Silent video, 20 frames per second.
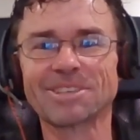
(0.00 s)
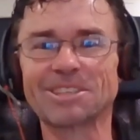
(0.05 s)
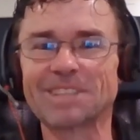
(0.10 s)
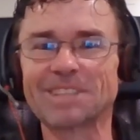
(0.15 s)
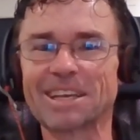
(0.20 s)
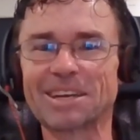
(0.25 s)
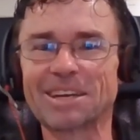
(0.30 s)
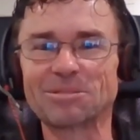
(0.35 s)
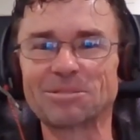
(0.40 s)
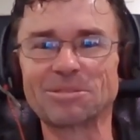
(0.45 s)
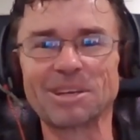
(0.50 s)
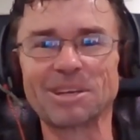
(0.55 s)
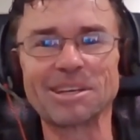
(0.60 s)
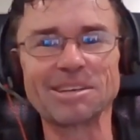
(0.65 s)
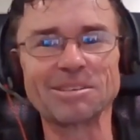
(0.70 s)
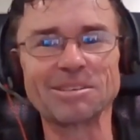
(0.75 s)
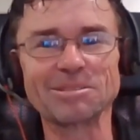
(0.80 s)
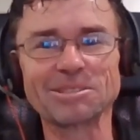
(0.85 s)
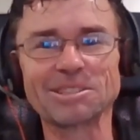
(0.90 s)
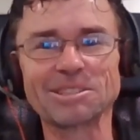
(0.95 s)
because I don't, I
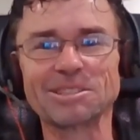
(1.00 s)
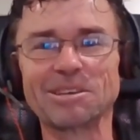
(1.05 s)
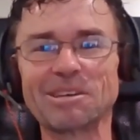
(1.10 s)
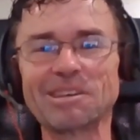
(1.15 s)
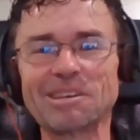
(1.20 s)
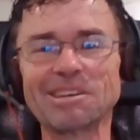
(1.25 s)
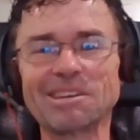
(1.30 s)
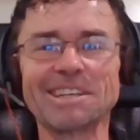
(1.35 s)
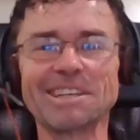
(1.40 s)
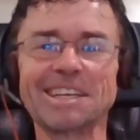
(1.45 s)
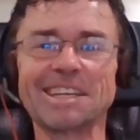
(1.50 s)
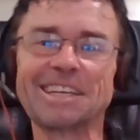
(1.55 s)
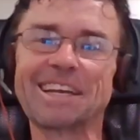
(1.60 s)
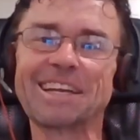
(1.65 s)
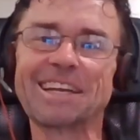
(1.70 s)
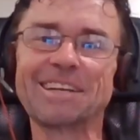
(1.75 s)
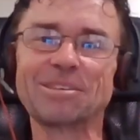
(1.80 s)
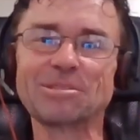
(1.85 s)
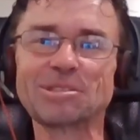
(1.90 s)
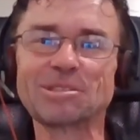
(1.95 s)
don't snore and
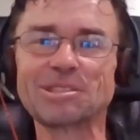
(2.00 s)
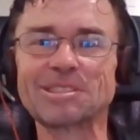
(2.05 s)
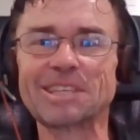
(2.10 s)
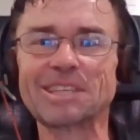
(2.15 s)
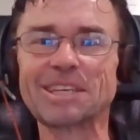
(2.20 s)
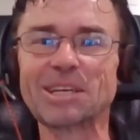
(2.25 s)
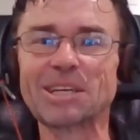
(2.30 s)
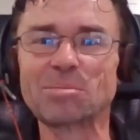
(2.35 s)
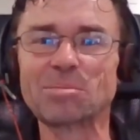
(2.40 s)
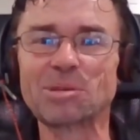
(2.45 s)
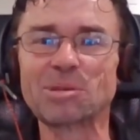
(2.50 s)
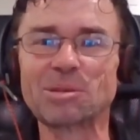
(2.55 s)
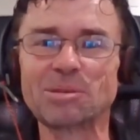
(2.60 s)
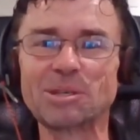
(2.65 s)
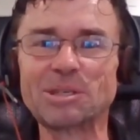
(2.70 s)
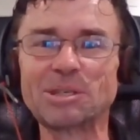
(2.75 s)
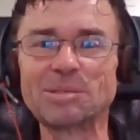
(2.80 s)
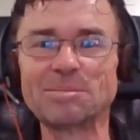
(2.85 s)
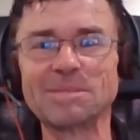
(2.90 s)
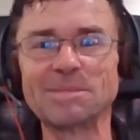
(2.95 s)
I don't stink up her
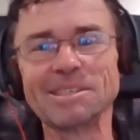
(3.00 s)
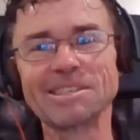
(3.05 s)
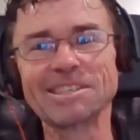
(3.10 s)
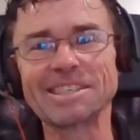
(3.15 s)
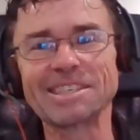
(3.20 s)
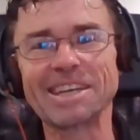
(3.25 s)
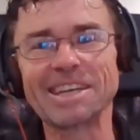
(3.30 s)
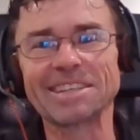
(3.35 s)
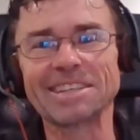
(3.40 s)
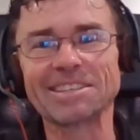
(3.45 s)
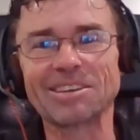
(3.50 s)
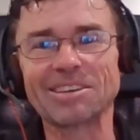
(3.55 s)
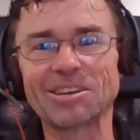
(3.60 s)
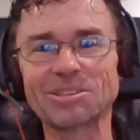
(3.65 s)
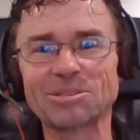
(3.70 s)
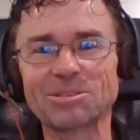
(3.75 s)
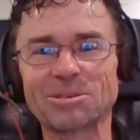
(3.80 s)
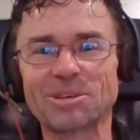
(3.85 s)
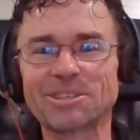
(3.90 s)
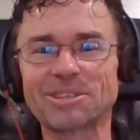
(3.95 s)
room, and she has it
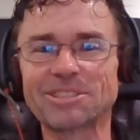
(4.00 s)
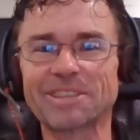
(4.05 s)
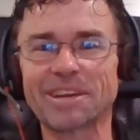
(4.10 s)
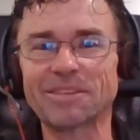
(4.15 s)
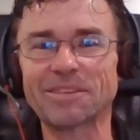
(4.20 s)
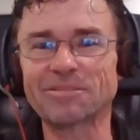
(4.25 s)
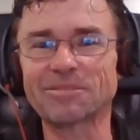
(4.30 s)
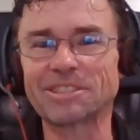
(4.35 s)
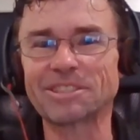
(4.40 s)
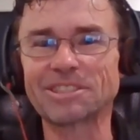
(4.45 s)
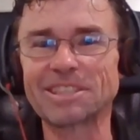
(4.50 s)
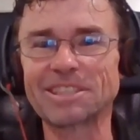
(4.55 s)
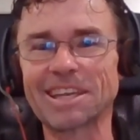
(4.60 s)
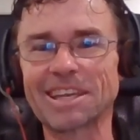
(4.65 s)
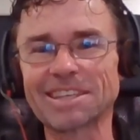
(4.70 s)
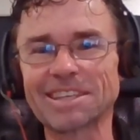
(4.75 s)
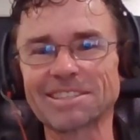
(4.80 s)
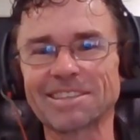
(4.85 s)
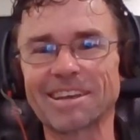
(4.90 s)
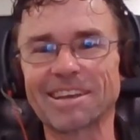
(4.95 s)
all to herself, and she
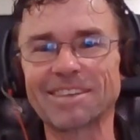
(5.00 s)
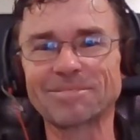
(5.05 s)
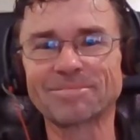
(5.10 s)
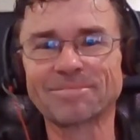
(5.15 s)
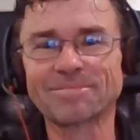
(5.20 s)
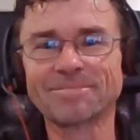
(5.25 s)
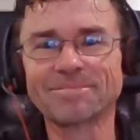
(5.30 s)
likes that.